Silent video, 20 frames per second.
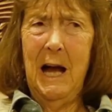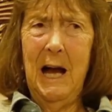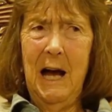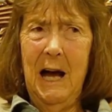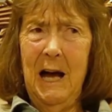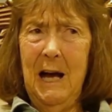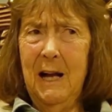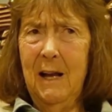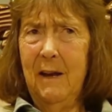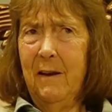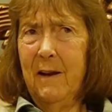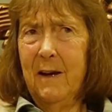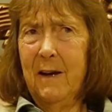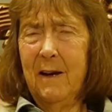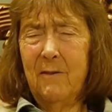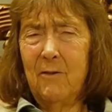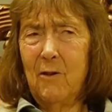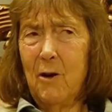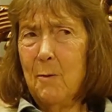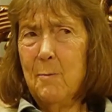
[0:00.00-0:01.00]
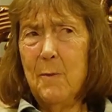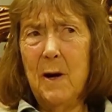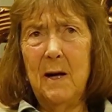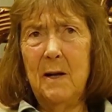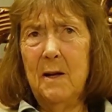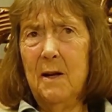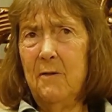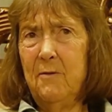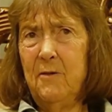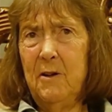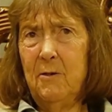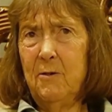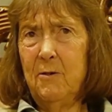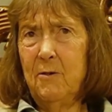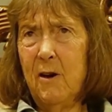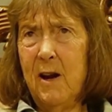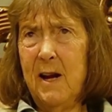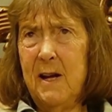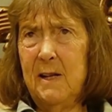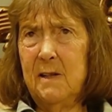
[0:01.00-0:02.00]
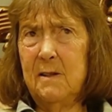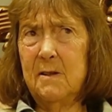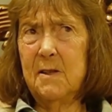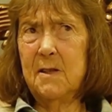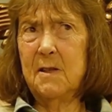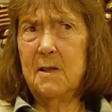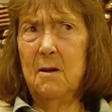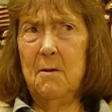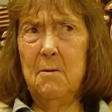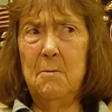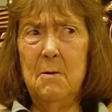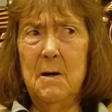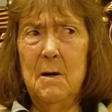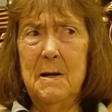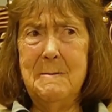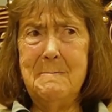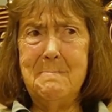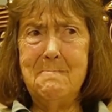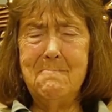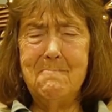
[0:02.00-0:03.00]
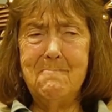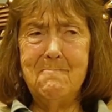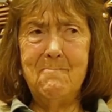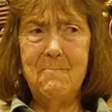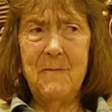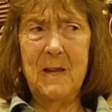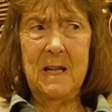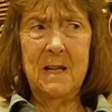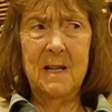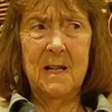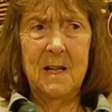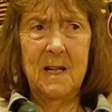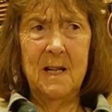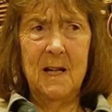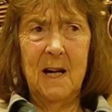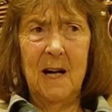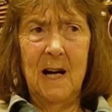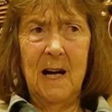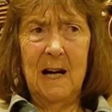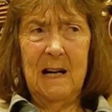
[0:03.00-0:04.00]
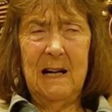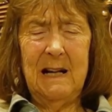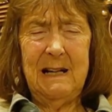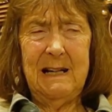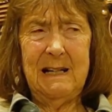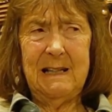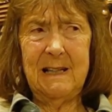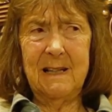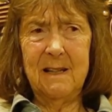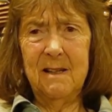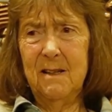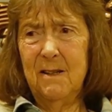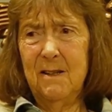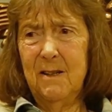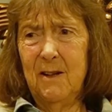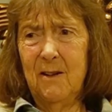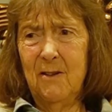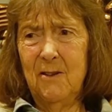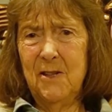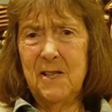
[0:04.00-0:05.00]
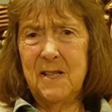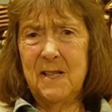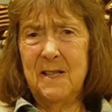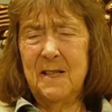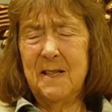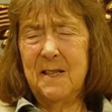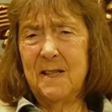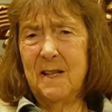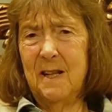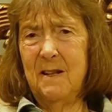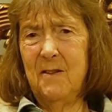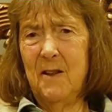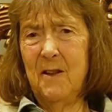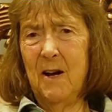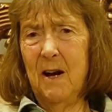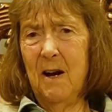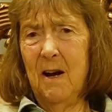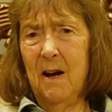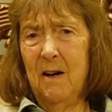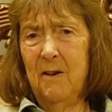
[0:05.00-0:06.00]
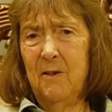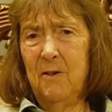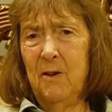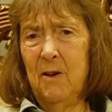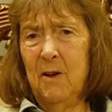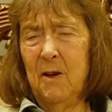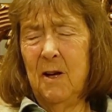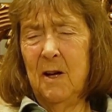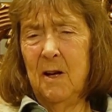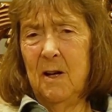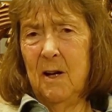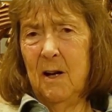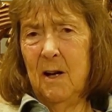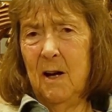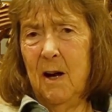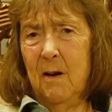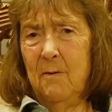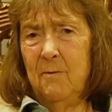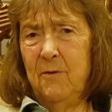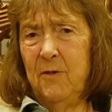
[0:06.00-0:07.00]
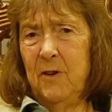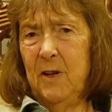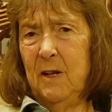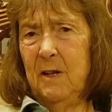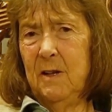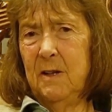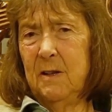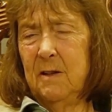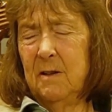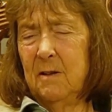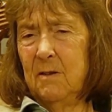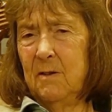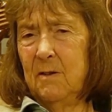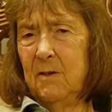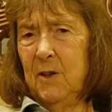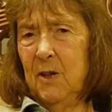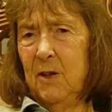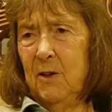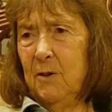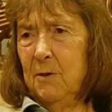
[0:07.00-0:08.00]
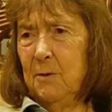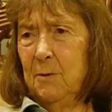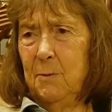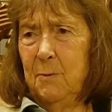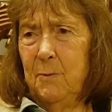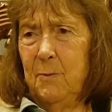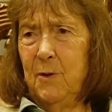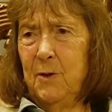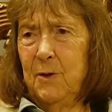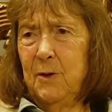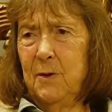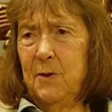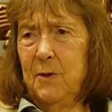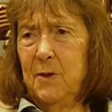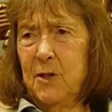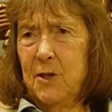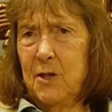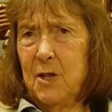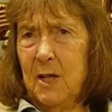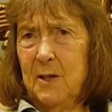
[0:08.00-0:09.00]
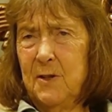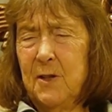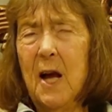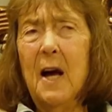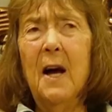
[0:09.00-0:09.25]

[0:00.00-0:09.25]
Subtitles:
and come back and I feel a break. So I can't honestly say that I'm feeling, the truck.